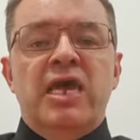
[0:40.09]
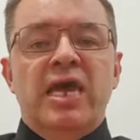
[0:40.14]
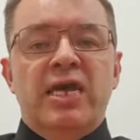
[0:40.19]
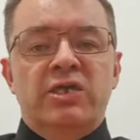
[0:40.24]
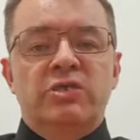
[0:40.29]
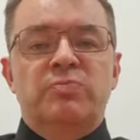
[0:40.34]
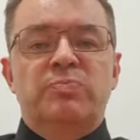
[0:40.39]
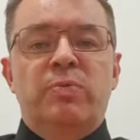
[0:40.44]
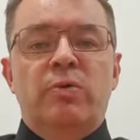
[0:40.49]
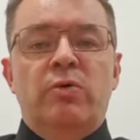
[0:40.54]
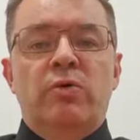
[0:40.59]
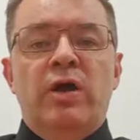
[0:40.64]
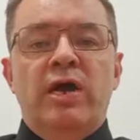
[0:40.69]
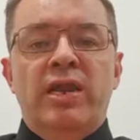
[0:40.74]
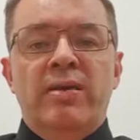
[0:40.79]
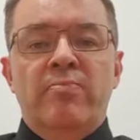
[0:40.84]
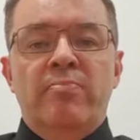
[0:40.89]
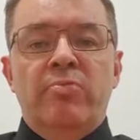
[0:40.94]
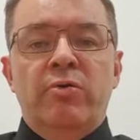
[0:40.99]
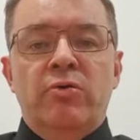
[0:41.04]
export and
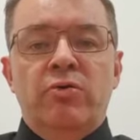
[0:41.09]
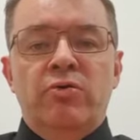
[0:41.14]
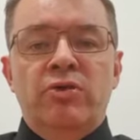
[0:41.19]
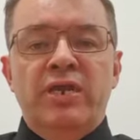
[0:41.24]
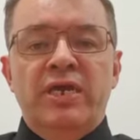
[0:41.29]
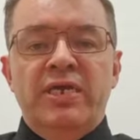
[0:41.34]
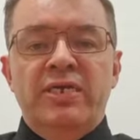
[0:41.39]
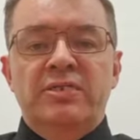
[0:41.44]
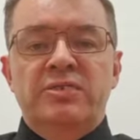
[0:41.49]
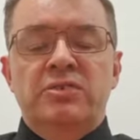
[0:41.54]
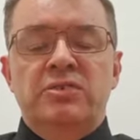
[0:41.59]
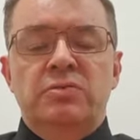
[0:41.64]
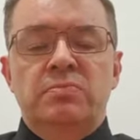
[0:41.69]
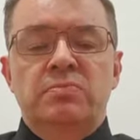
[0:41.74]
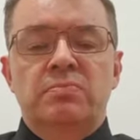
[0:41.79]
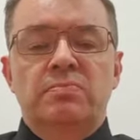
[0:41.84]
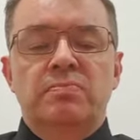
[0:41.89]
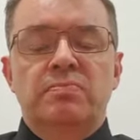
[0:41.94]
import needs.